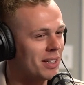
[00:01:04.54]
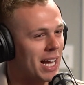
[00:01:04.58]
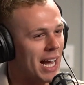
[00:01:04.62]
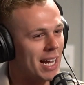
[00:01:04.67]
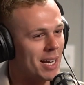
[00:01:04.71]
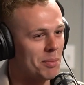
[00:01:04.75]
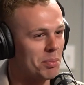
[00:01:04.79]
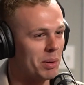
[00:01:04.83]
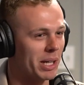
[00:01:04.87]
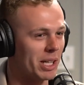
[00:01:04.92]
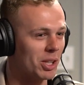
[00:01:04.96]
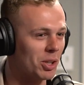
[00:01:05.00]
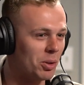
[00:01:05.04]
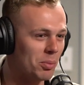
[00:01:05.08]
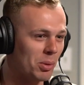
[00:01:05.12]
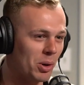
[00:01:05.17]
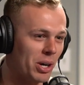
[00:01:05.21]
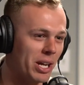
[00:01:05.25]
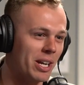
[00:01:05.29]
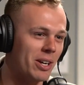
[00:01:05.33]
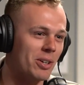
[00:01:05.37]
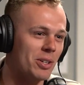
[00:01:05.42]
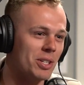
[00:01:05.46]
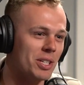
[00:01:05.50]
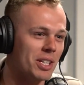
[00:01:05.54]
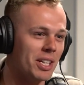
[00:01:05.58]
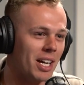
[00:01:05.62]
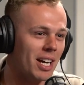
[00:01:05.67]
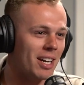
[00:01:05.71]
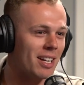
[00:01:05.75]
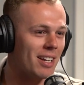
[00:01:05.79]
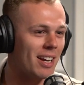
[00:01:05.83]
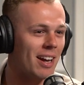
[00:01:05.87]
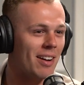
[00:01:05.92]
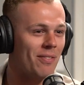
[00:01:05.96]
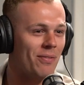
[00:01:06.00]
Had to bring a little more energy. I,
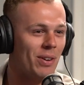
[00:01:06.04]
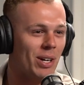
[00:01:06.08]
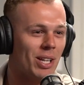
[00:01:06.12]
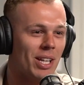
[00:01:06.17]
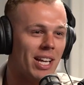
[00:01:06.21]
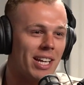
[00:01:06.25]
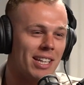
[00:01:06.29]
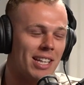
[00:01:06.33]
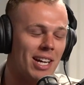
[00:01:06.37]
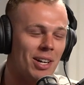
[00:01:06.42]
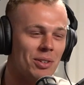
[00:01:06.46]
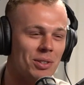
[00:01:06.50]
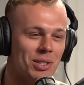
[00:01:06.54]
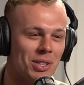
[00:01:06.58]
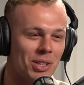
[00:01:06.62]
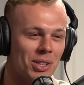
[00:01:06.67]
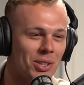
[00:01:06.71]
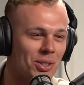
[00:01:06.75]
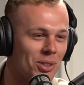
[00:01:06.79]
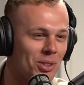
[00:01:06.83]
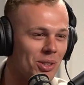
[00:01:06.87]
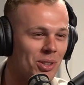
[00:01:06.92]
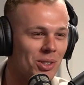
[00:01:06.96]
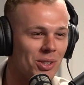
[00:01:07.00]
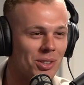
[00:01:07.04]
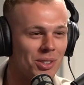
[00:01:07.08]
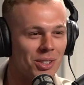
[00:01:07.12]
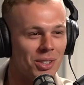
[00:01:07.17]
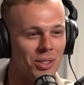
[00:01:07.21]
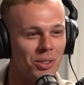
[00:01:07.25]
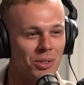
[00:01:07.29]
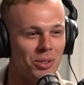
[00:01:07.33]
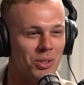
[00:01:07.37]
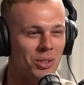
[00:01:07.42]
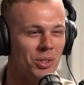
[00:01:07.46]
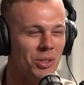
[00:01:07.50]
I yeah, felt like dude. that was a little,
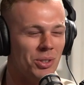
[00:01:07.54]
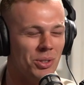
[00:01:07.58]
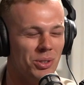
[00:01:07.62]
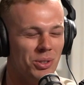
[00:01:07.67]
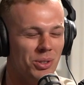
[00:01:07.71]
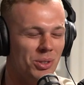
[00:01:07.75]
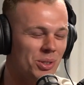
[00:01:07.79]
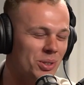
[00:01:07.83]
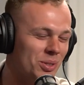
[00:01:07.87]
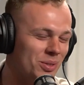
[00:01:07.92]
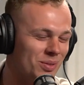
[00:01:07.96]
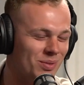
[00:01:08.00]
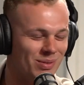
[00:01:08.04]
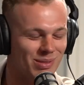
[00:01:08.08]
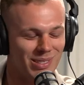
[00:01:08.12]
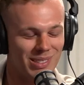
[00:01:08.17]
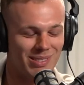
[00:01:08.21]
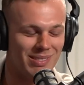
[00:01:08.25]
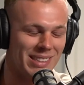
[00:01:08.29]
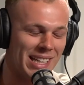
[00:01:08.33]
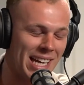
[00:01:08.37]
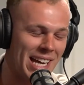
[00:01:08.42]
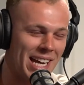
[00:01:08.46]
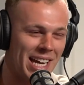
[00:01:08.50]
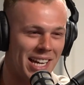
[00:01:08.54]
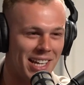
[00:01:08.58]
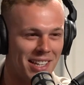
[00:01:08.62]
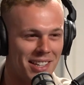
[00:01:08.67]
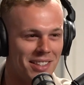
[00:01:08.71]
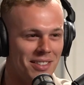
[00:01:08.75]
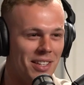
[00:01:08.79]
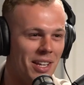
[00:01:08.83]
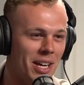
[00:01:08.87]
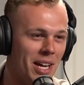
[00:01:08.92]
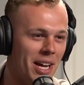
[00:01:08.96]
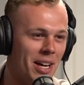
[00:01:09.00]
little too, eh,
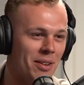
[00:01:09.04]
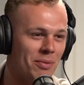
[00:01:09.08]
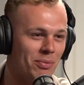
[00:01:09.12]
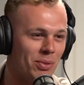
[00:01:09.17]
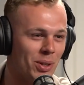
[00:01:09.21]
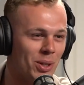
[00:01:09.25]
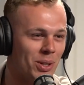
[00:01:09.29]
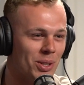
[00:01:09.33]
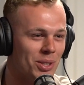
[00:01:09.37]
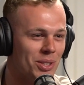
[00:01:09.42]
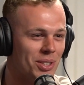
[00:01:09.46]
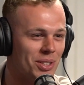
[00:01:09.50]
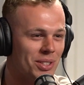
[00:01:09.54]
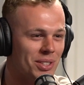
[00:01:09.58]
at first.